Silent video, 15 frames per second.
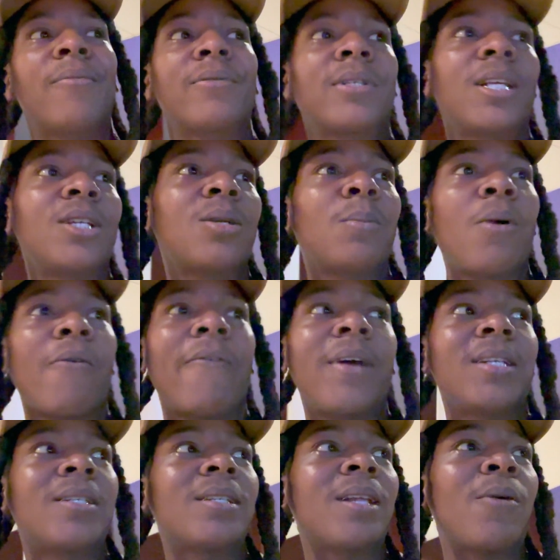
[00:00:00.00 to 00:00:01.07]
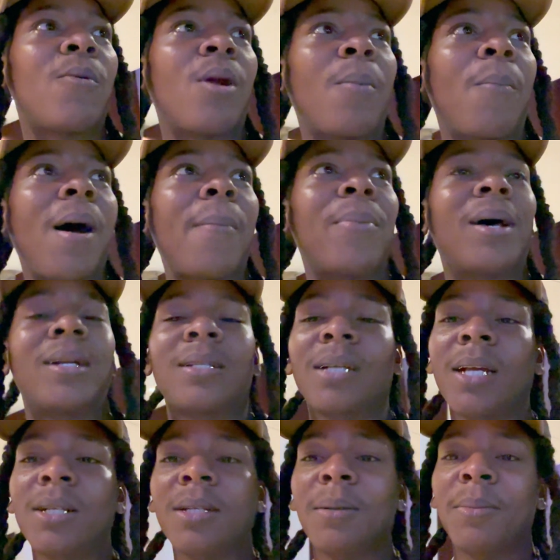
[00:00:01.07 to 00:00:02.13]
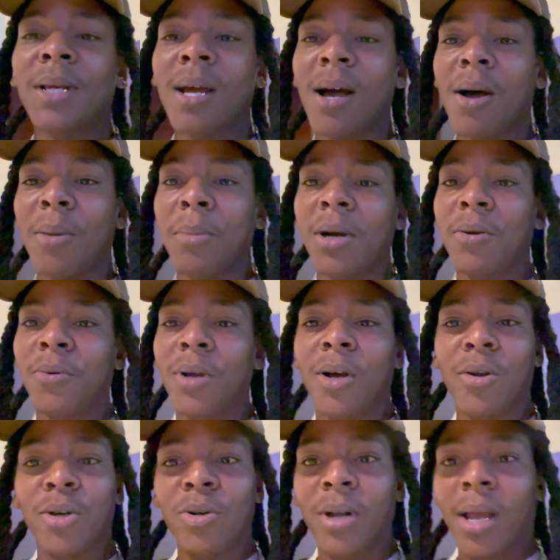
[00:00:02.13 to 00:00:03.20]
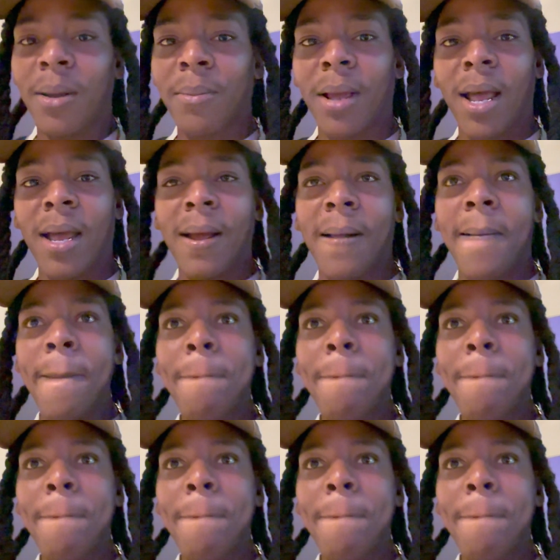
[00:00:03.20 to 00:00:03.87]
See some more faces that want to pop out and say something to y'all, bro. We're gonna do that, gang.